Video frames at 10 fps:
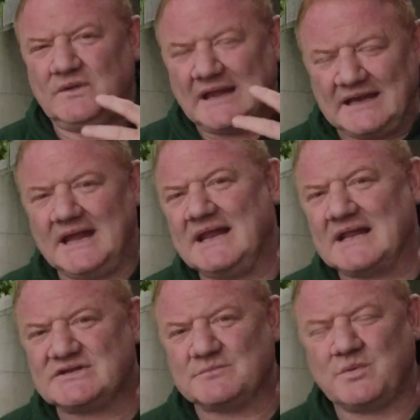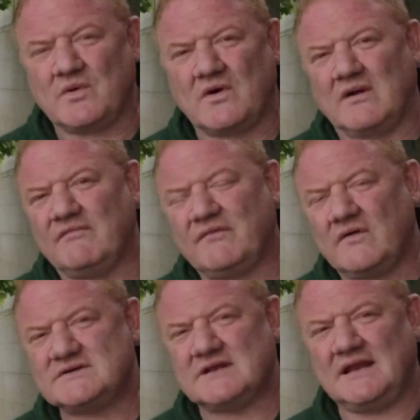they need that support.
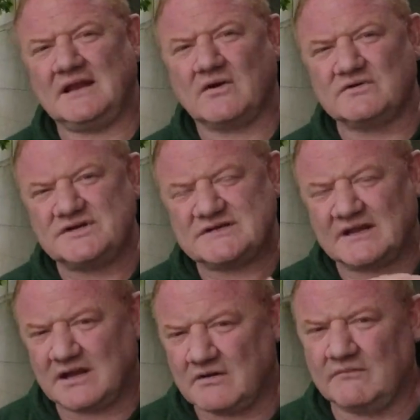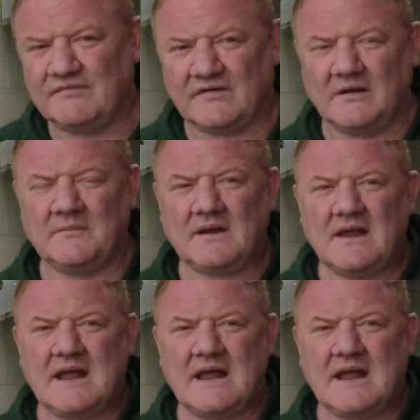Unfortunately, the countries that they come from,